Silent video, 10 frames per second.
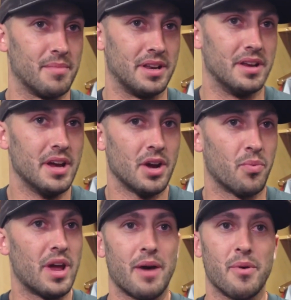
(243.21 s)
I mean,
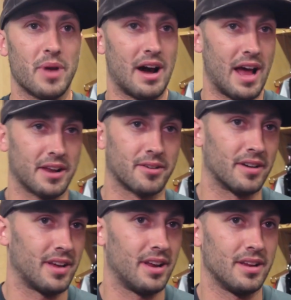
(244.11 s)
we went out, had a
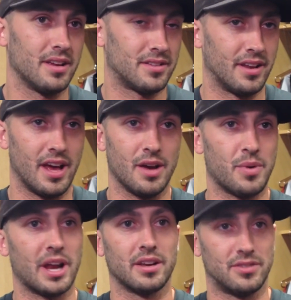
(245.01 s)
great day today. We
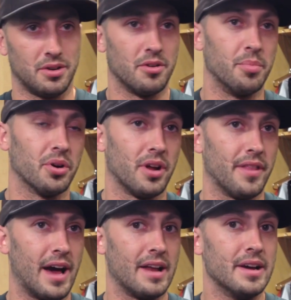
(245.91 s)
got to continue to build on
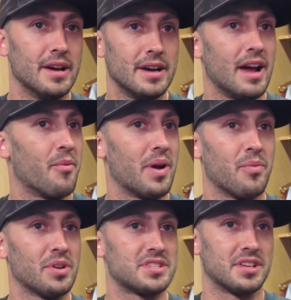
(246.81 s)
that. And
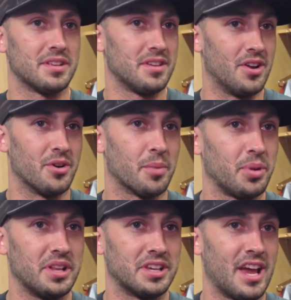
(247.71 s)
once you're
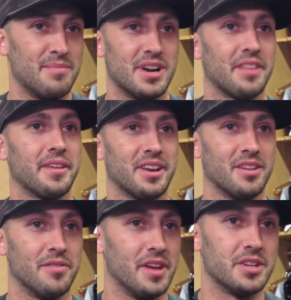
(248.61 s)
playing the game, you're not thinking
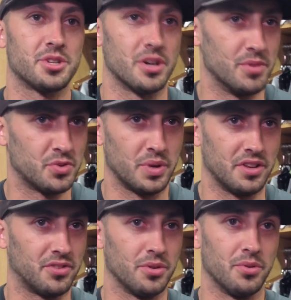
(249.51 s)
of the history between
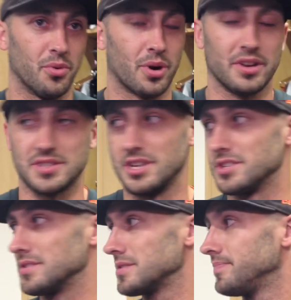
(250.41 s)
the two
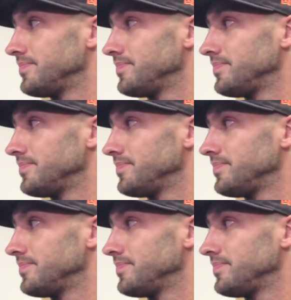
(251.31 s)
organizations.